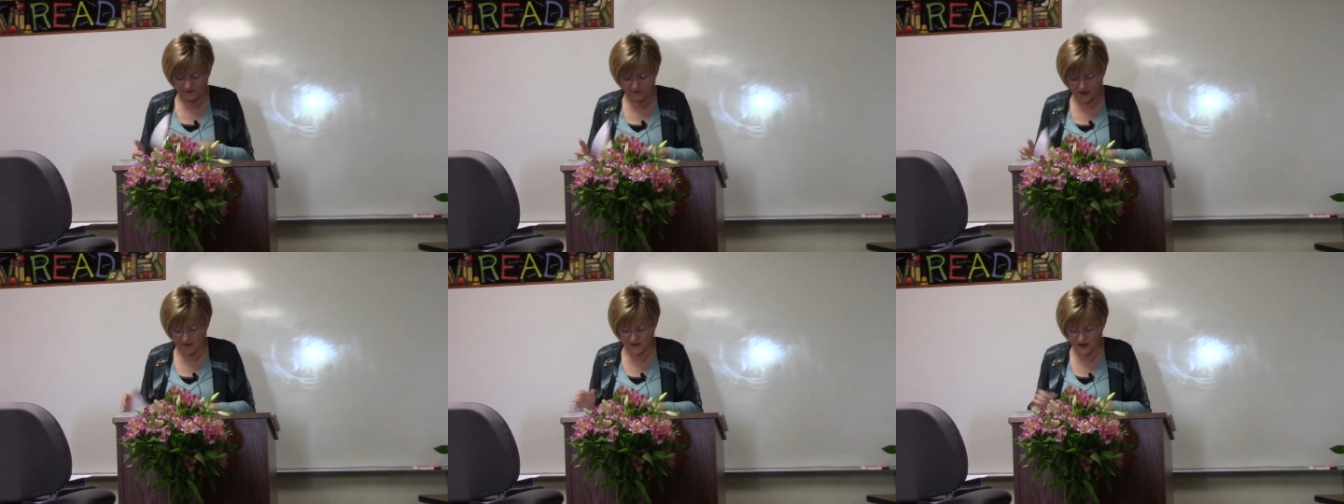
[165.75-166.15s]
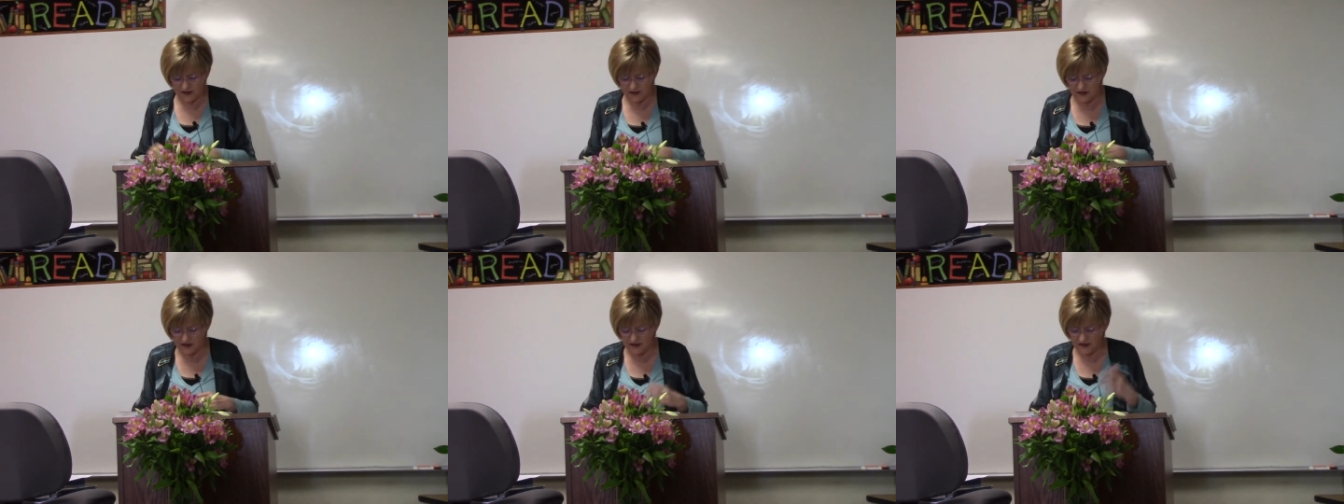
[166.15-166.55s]
Maybe I,
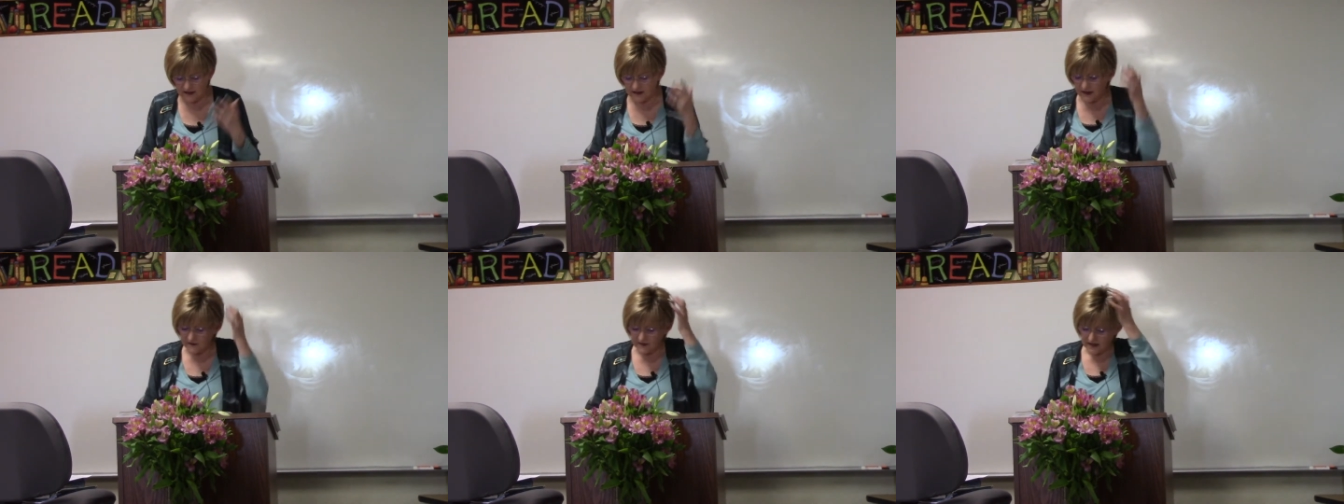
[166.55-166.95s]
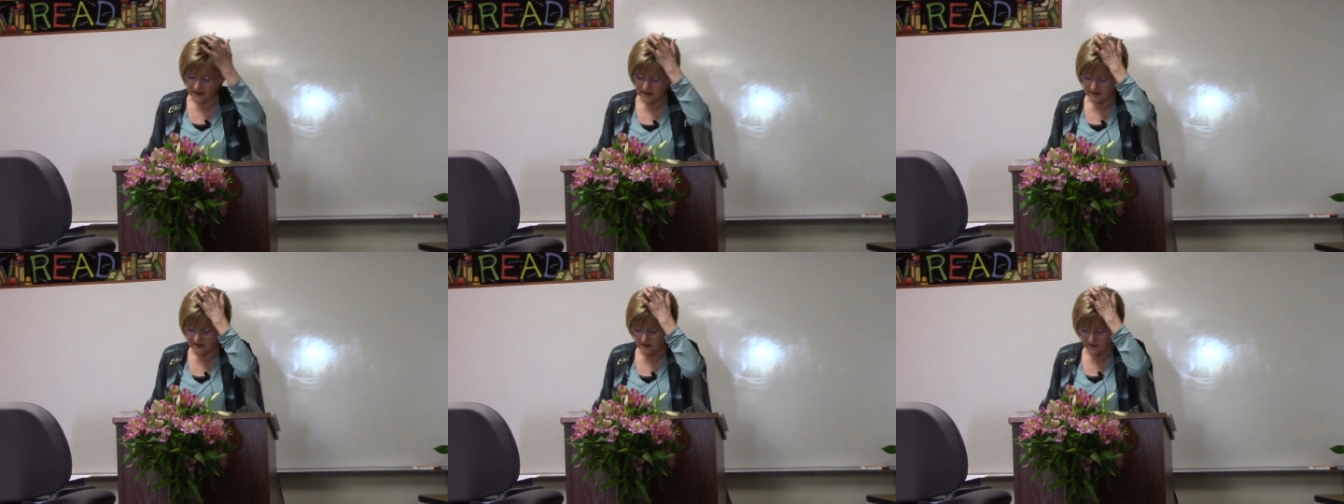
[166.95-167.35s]
just because I've
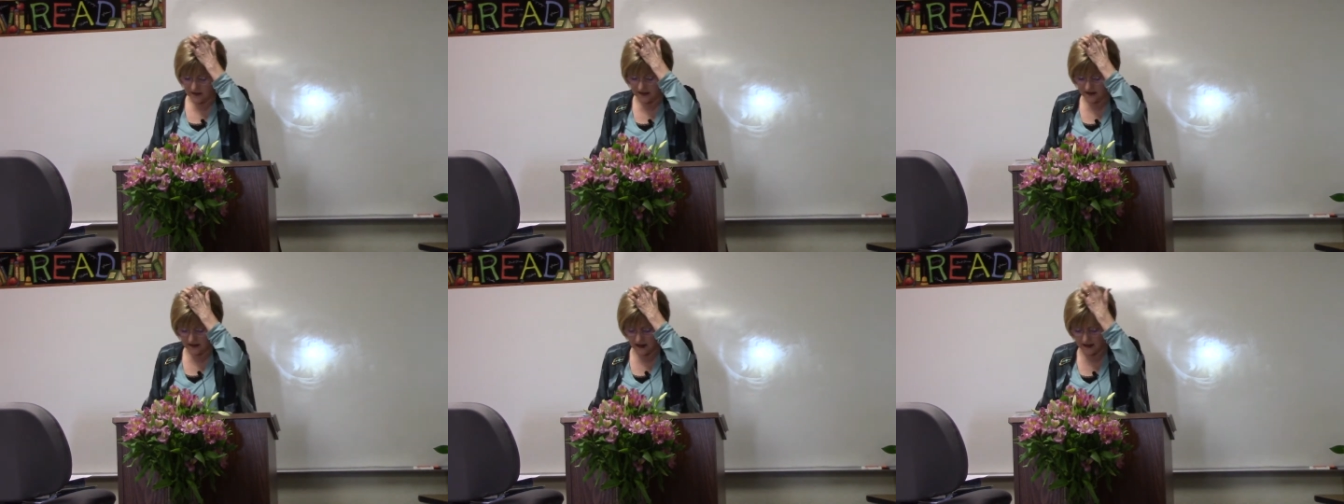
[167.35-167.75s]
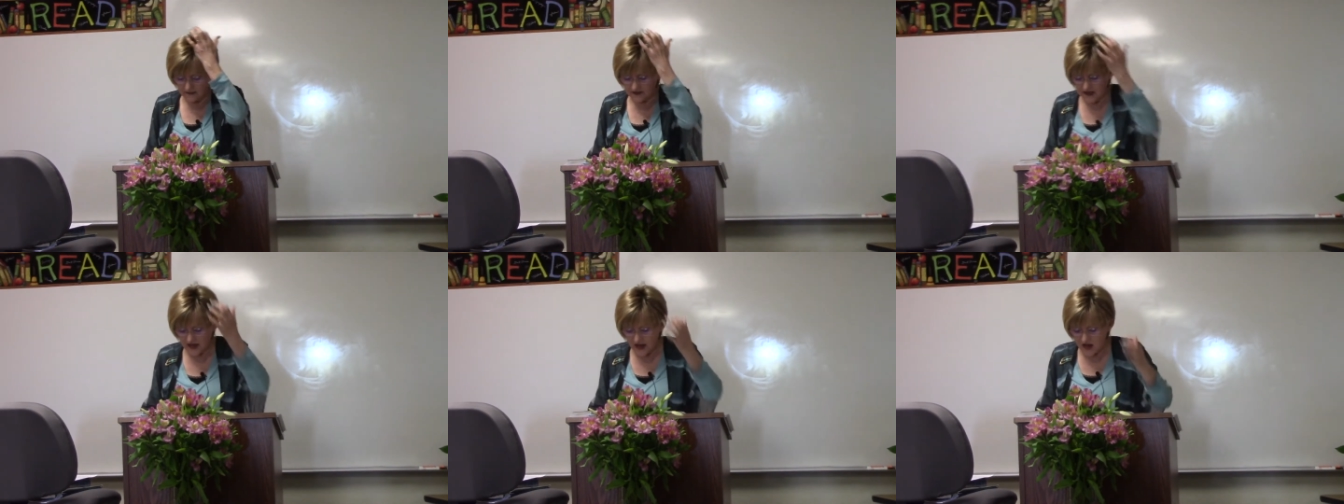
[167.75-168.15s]
done it so many
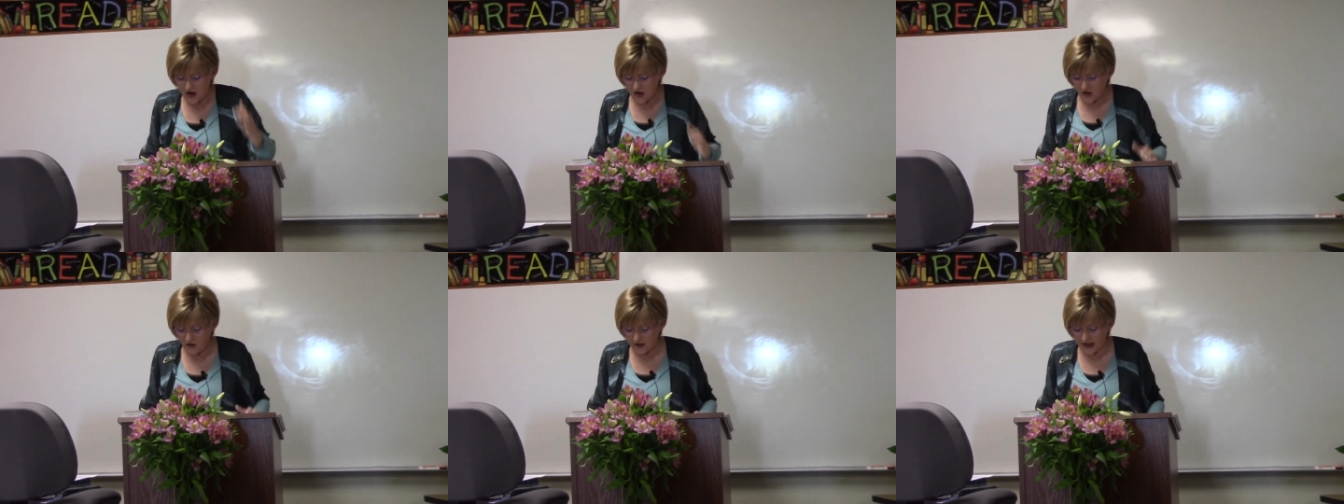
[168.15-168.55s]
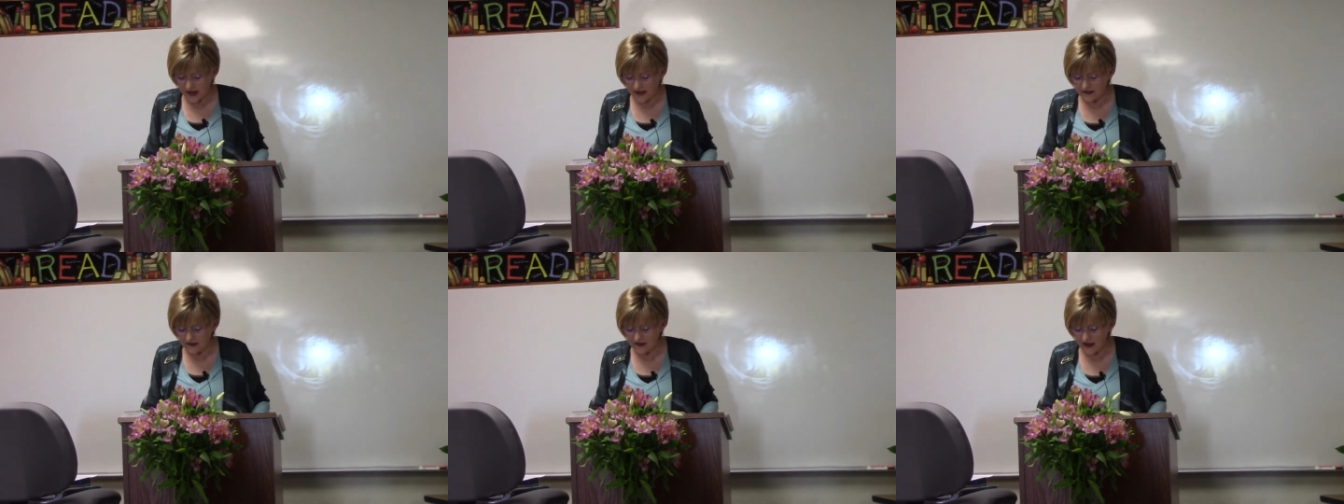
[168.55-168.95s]
times.
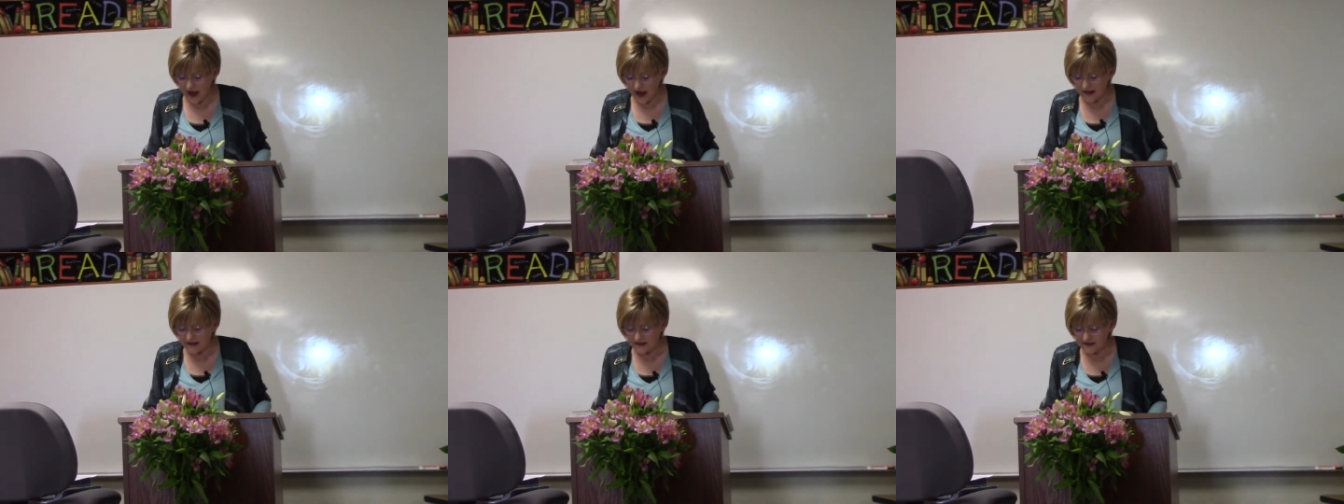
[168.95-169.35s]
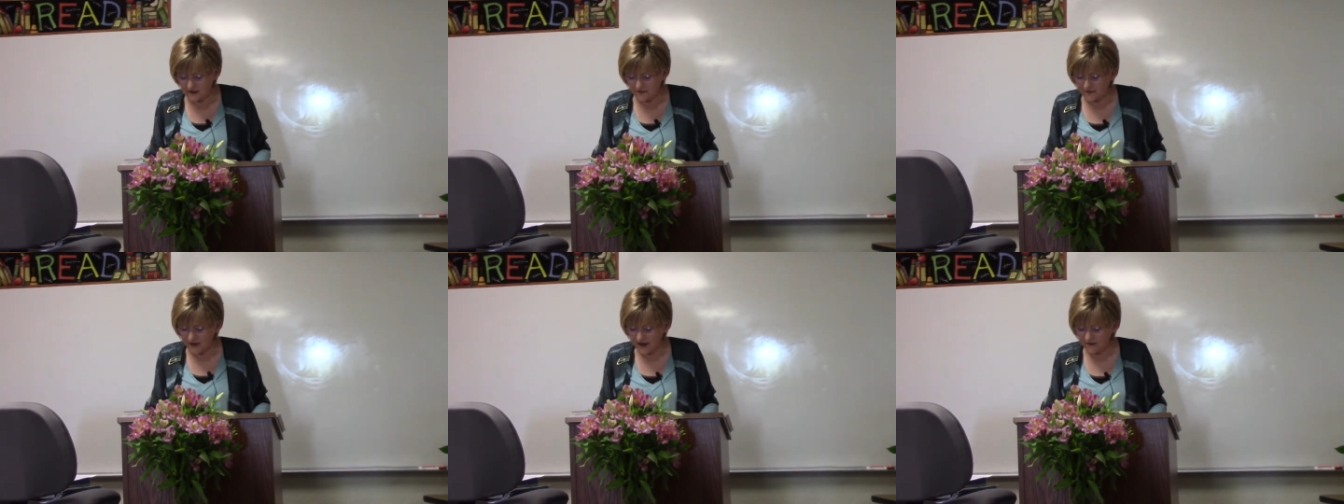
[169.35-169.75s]
Okay, the ideal
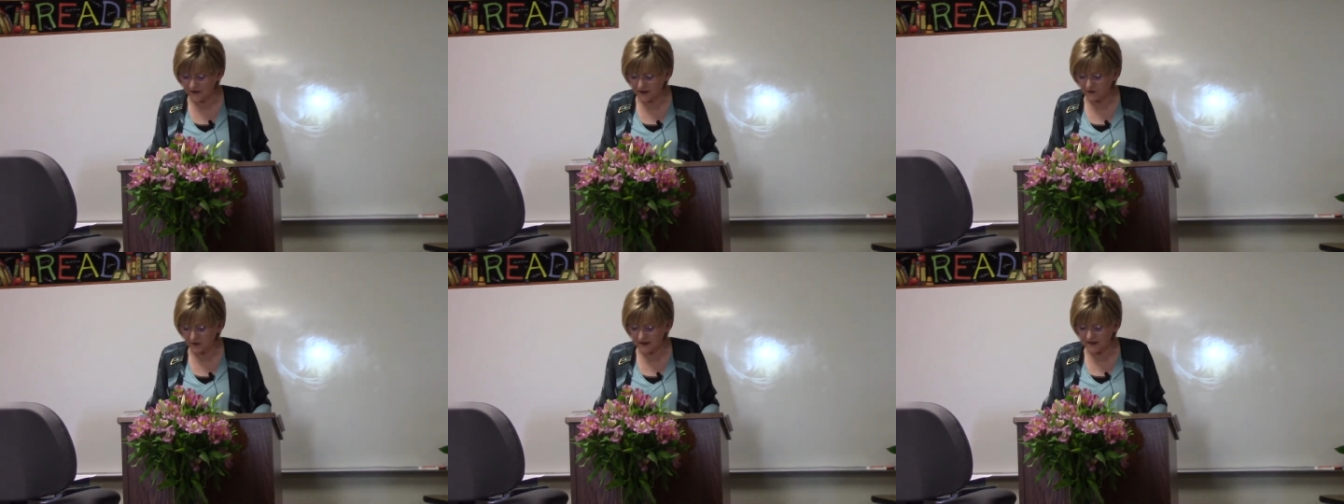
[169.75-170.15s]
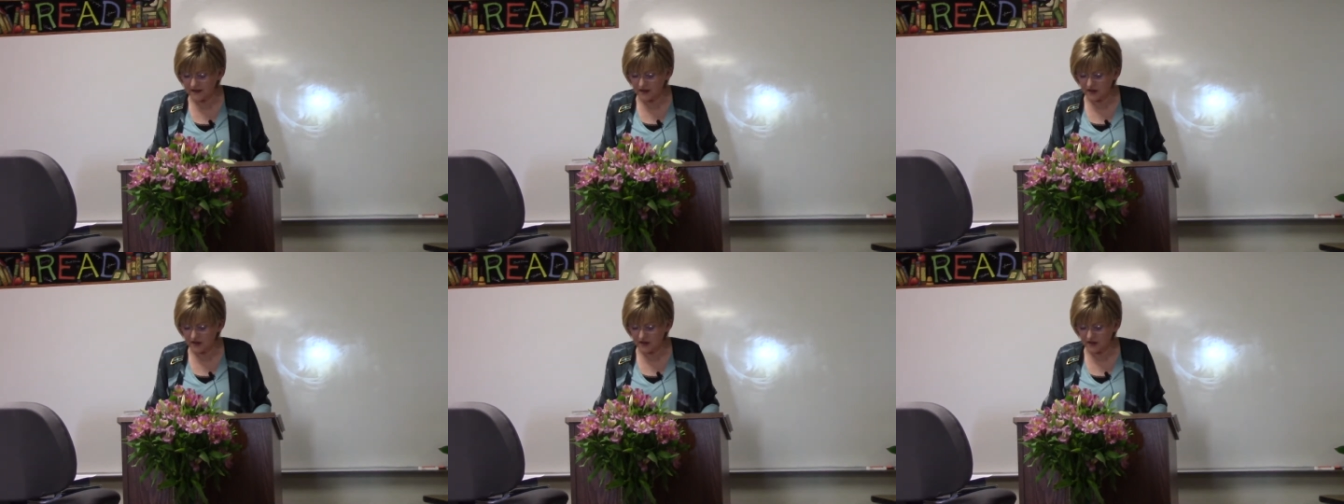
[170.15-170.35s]
family was the